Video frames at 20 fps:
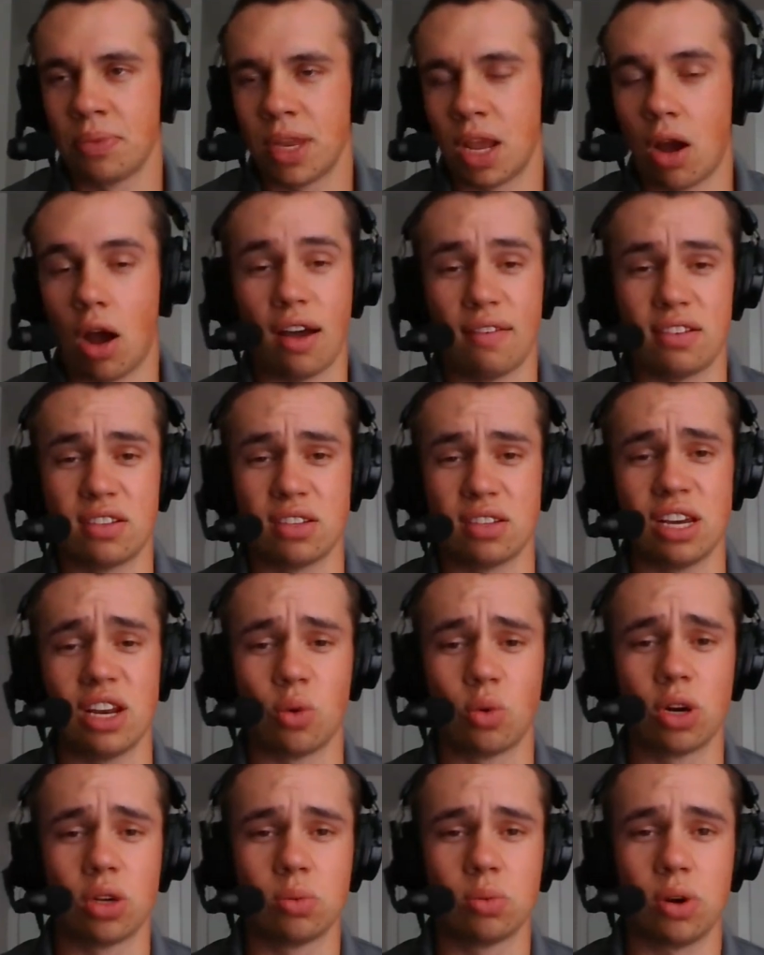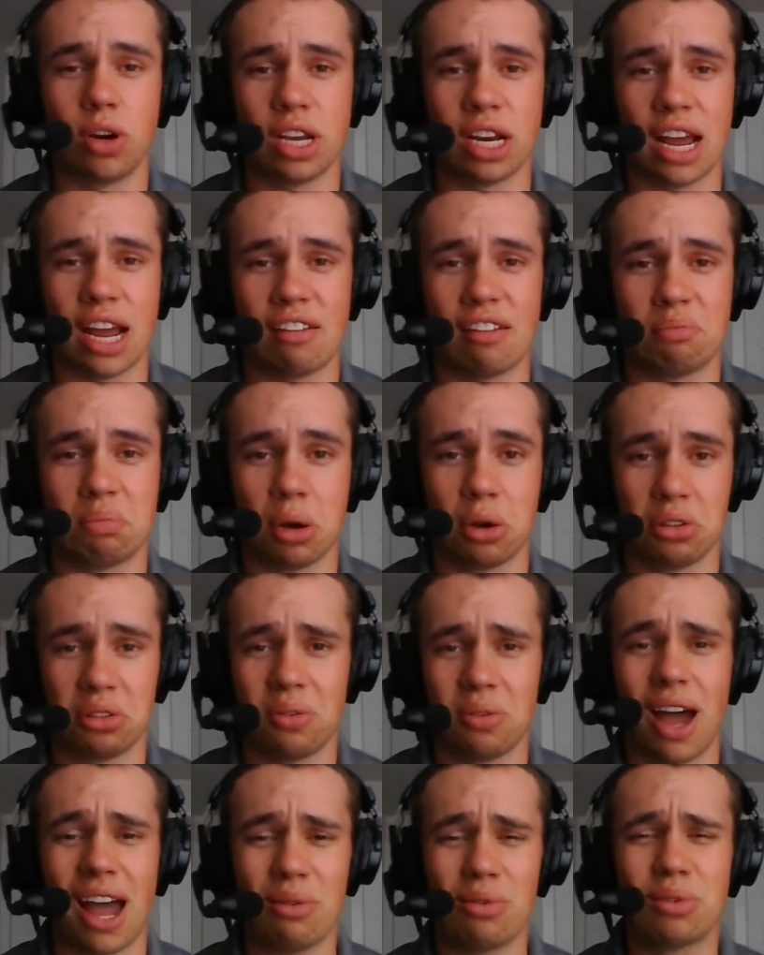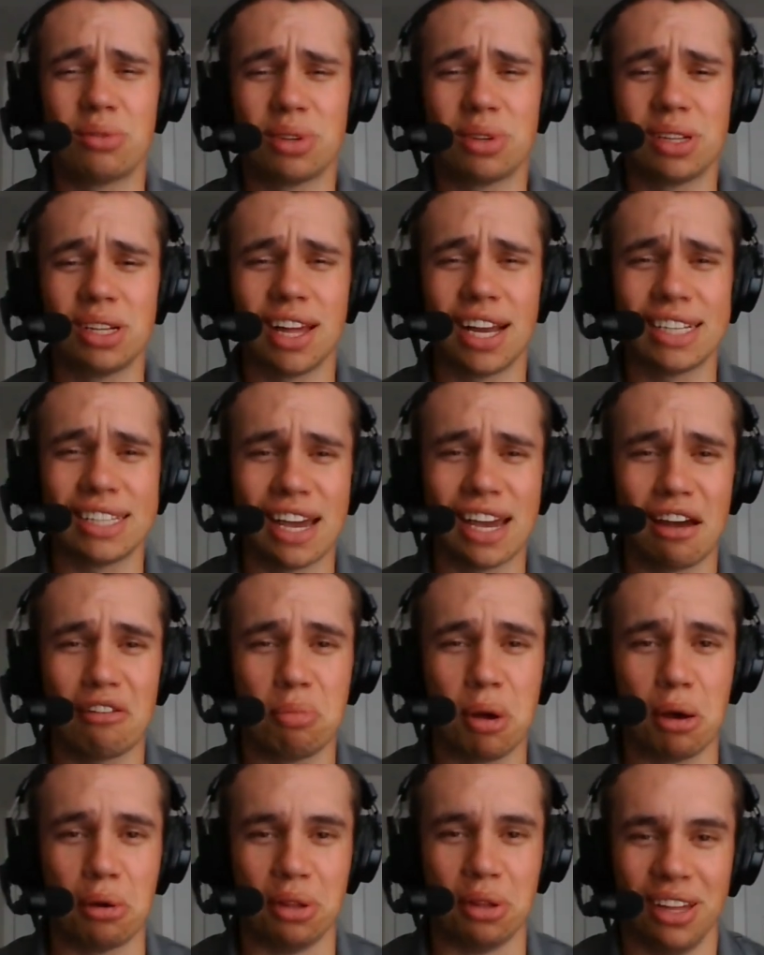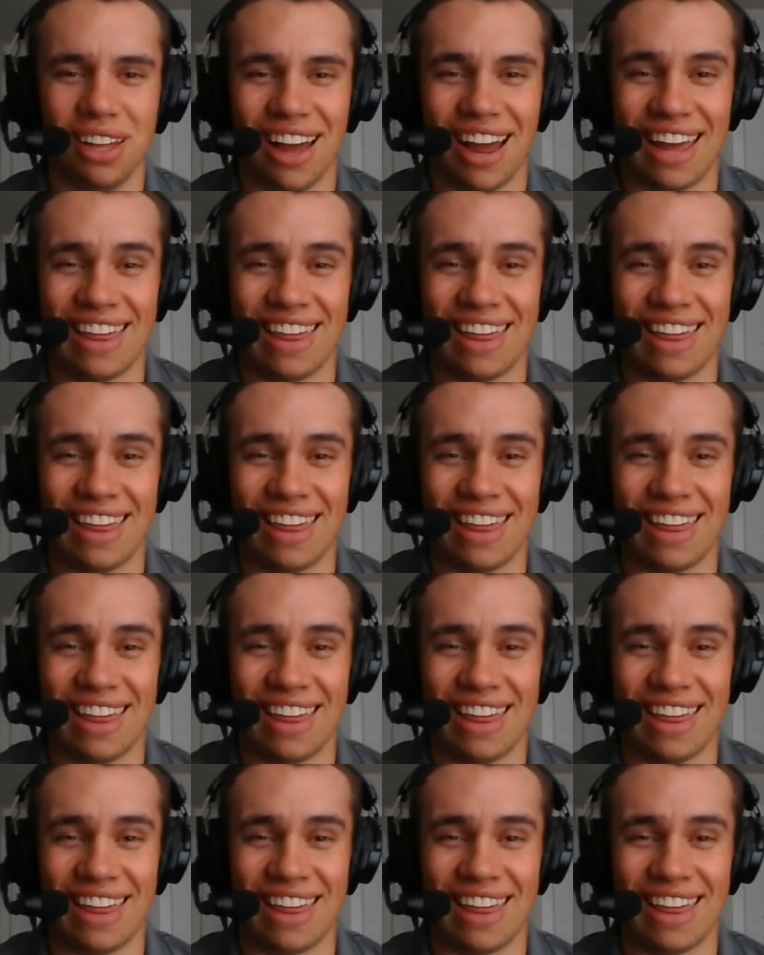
Now, obviously, in a world where you can have both, I would really like to have both.